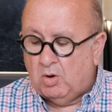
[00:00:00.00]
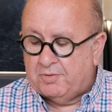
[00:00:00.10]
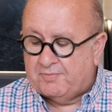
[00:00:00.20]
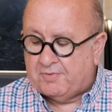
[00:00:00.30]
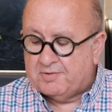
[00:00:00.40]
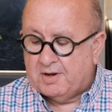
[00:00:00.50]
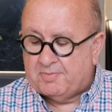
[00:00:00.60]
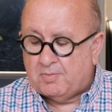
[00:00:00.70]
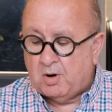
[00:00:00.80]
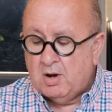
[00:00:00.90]
all different
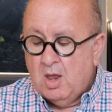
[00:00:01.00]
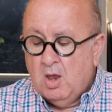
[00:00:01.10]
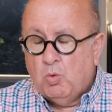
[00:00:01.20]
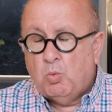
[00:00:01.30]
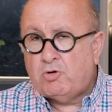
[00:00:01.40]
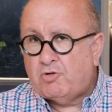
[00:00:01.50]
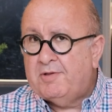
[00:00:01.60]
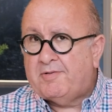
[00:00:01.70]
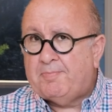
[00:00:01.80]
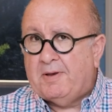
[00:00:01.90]
types of work. Watch
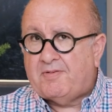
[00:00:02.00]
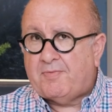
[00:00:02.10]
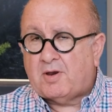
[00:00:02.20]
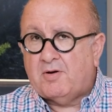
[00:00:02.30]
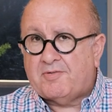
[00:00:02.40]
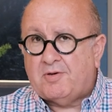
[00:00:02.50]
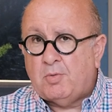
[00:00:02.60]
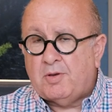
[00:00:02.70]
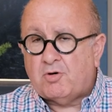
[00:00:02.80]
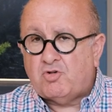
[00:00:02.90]
this space for Kirsty
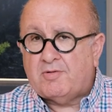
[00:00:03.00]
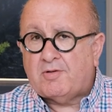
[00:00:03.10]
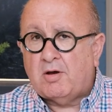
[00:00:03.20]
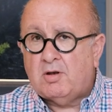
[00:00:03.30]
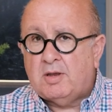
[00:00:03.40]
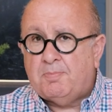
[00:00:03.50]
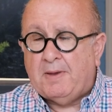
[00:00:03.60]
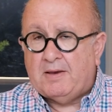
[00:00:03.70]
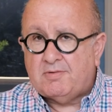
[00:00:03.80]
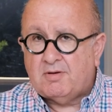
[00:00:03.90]
Wither. She's currently
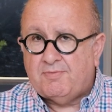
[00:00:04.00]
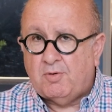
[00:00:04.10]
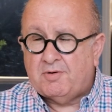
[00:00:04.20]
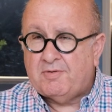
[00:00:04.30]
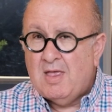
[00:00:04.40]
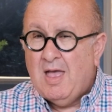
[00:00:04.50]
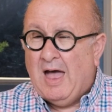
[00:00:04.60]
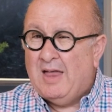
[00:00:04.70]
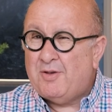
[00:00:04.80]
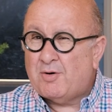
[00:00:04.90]
painting for us,
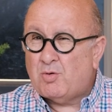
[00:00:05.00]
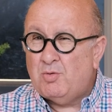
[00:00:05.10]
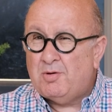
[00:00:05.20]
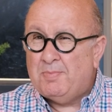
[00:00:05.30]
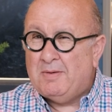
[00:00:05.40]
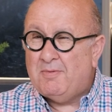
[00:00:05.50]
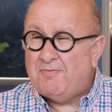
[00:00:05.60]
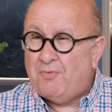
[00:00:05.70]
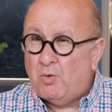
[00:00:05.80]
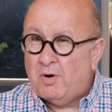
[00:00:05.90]
and there are going to be
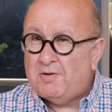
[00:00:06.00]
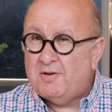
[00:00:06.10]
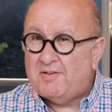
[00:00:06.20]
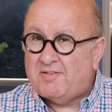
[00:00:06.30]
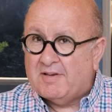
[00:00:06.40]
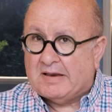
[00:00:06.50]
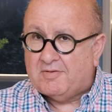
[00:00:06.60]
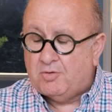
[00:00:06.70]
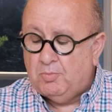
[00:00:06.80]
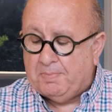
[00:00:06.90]
4 to
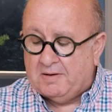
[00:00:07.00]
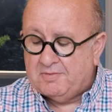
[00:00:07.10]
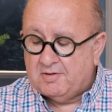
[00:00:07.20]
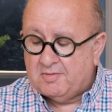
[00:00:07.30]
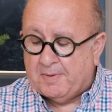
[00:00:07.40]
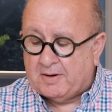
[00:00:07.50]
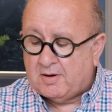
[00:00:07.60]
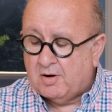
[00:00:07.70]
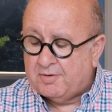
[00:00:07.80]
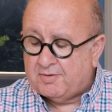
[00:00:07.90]
6 new paintings by
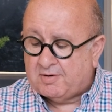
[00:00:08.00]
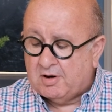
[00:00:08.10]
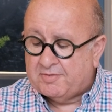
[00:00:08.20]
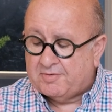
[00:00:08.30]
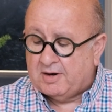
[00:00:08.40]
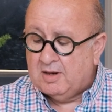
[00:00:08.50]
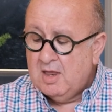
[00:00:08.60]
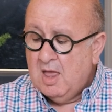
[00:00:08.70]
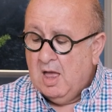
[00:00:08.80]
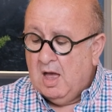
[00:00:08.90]
Kirsty.
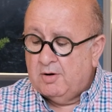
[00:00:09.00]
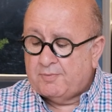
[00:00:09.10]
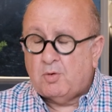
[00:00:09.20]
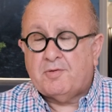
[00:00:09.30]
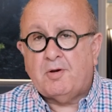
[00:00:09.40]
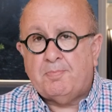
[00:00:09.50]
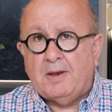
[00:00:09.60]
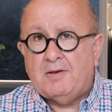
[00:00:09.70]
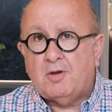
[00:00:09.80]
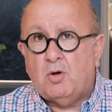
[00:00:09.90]
And of course, her
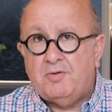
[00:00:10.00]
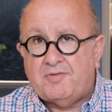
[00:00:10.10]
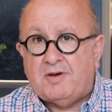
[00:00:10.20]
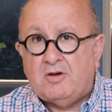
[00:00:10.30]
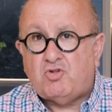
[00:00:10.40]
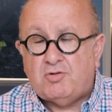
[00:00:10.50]
painting on stage